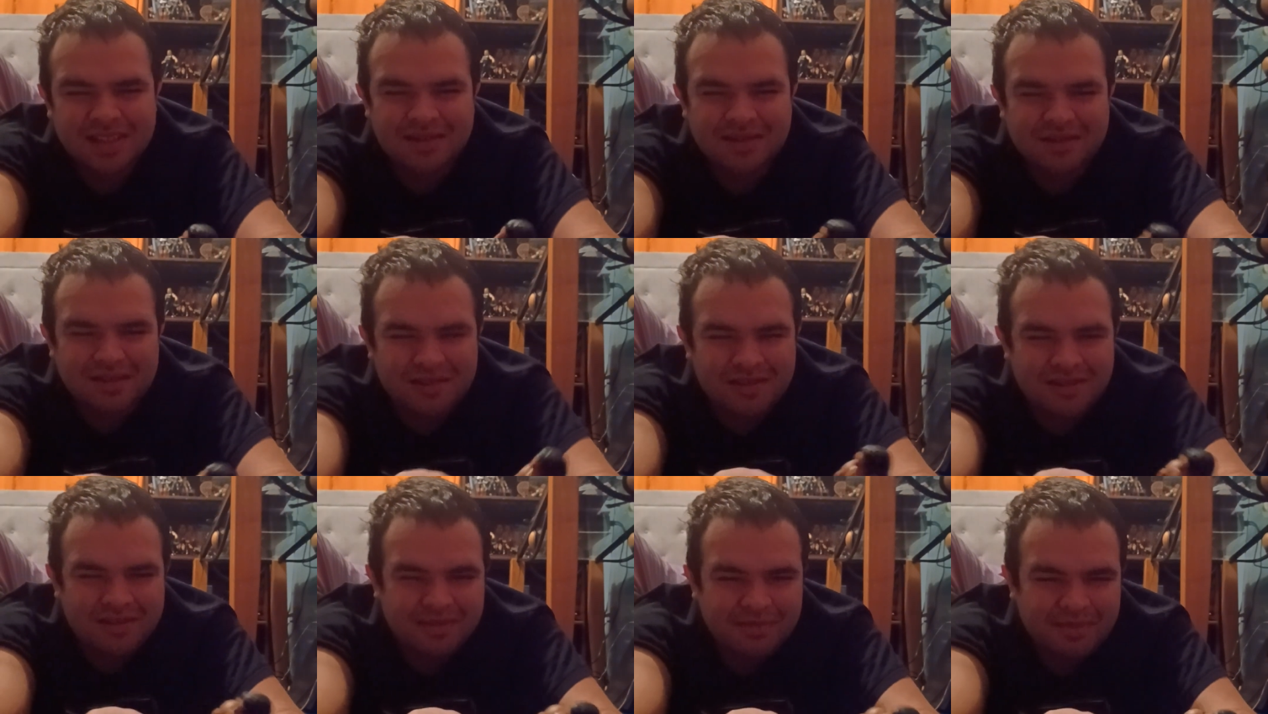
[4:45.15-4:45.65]

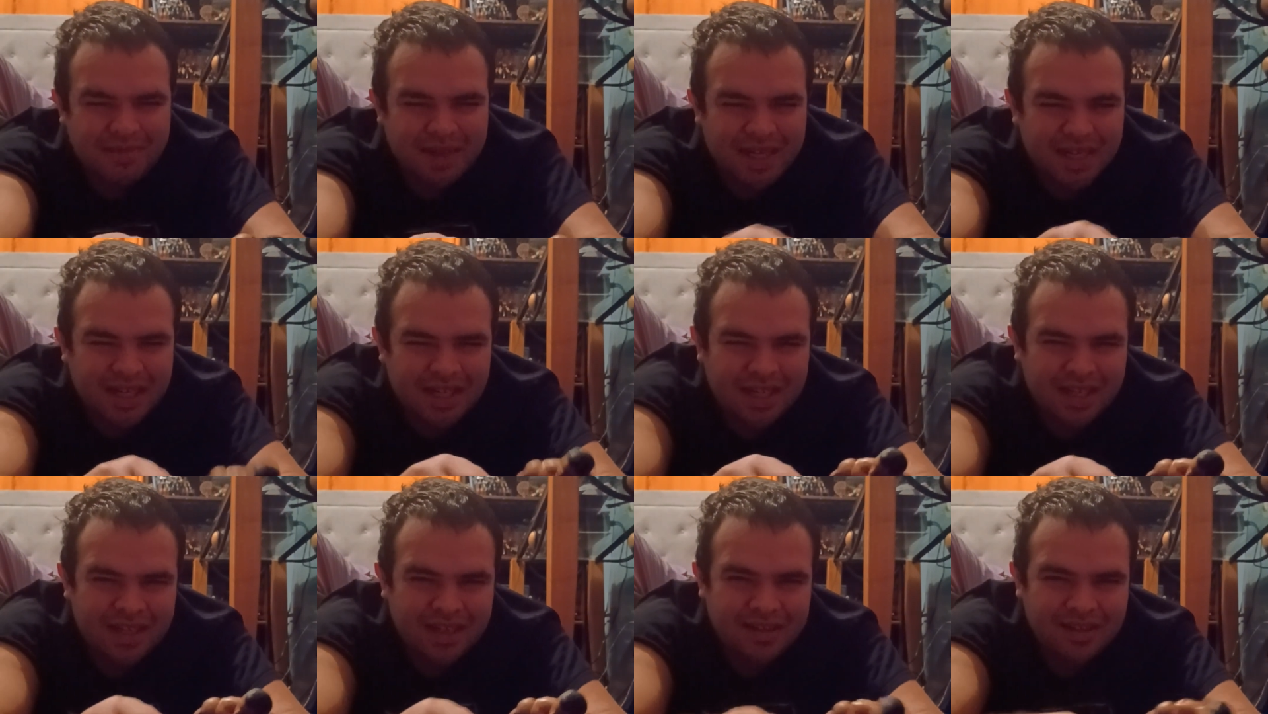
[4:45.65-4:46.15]
Oh,
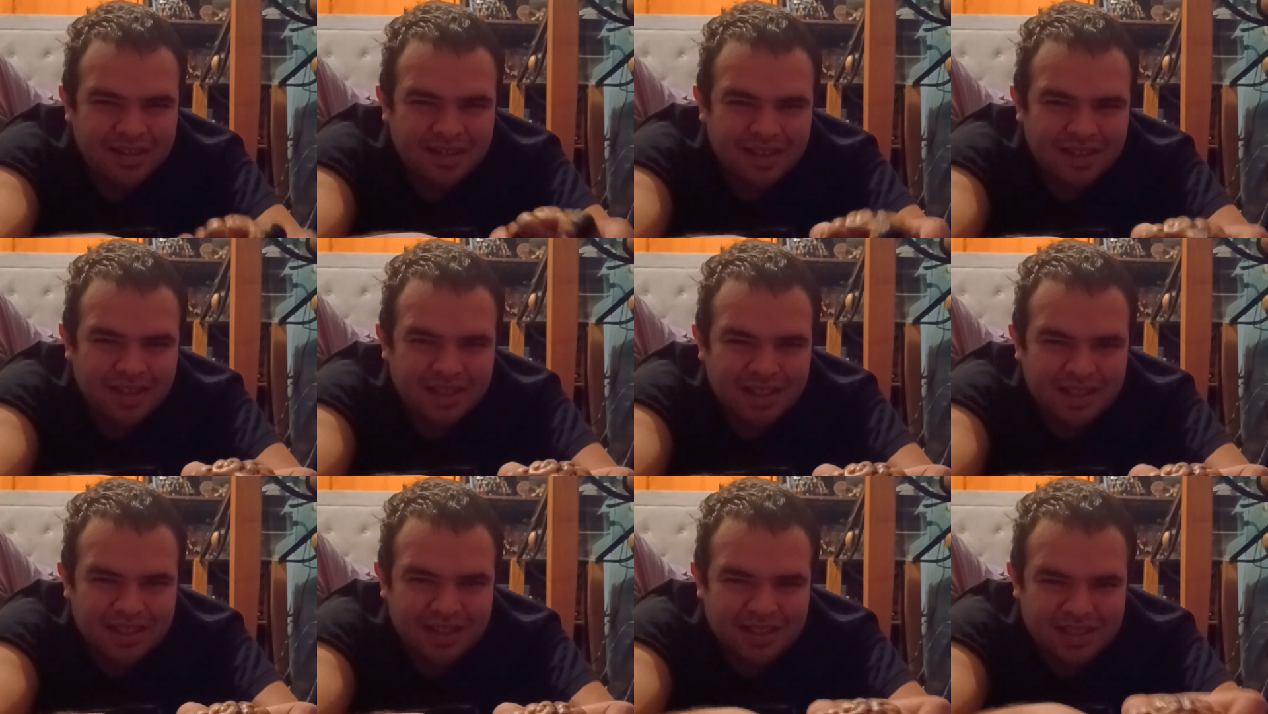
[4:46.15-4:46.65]
my
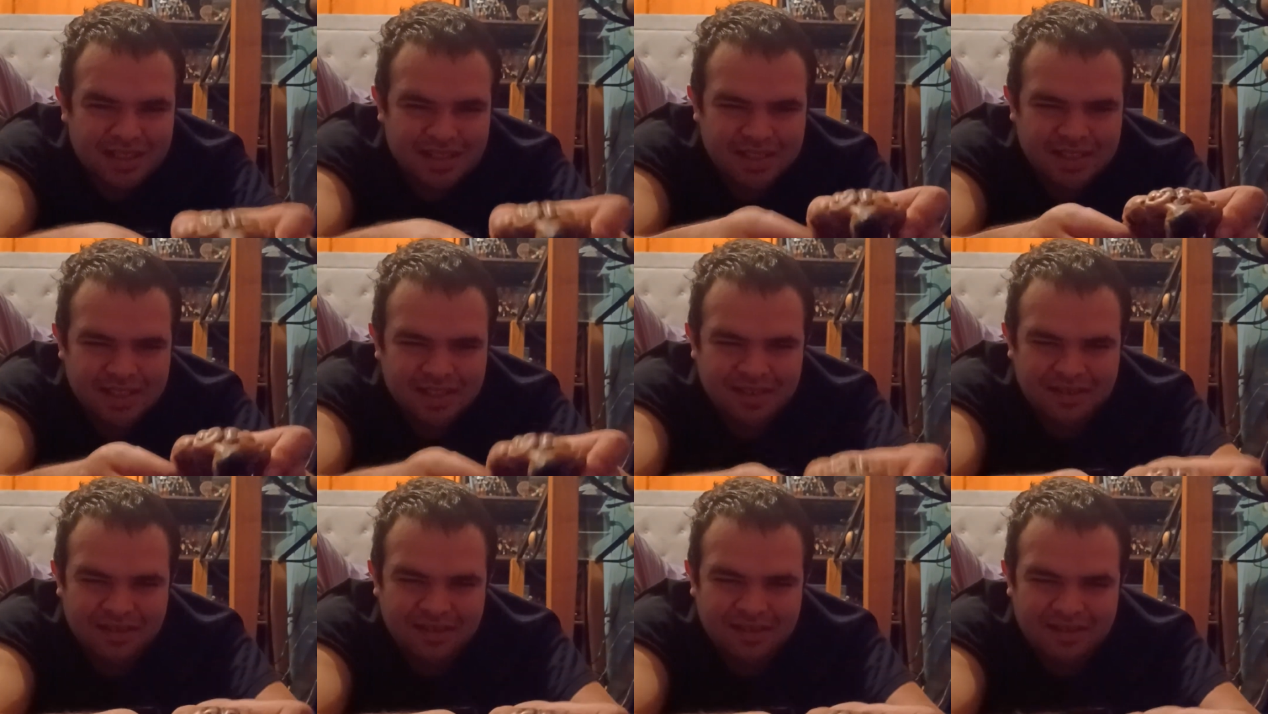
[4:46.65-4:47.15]

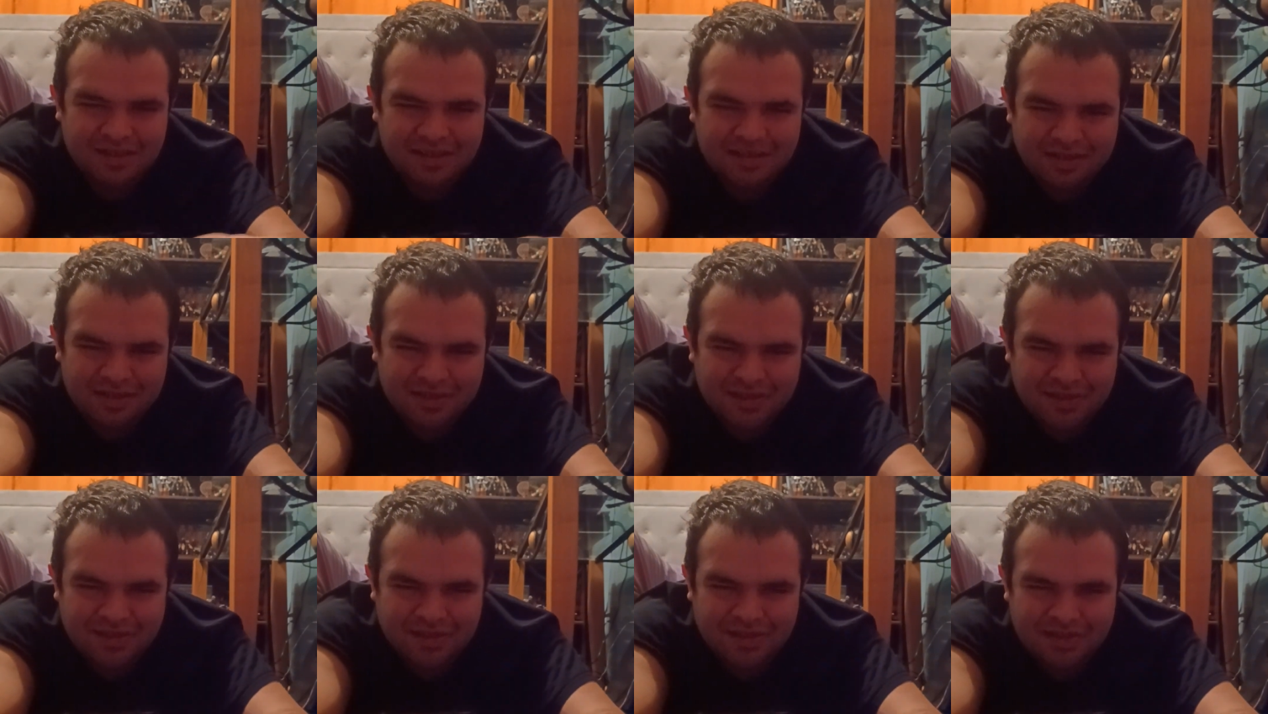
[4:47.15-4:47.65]
nuts.
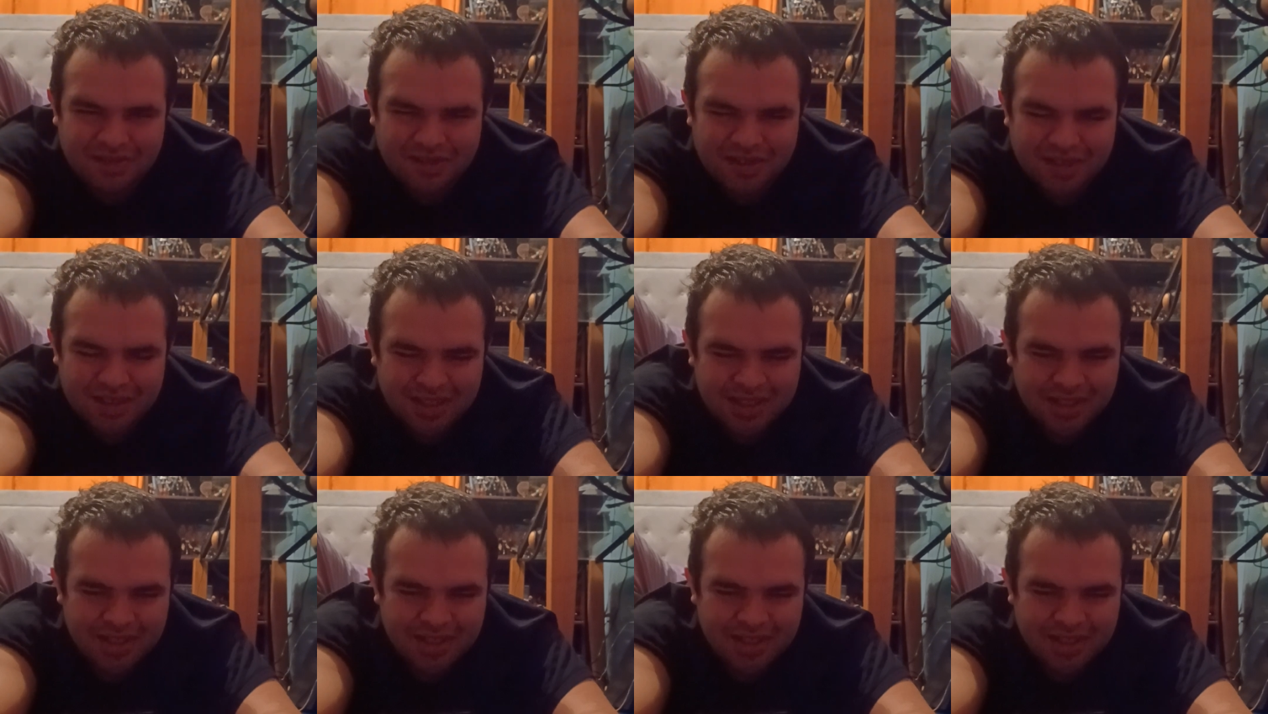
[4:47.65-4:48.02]
Oh.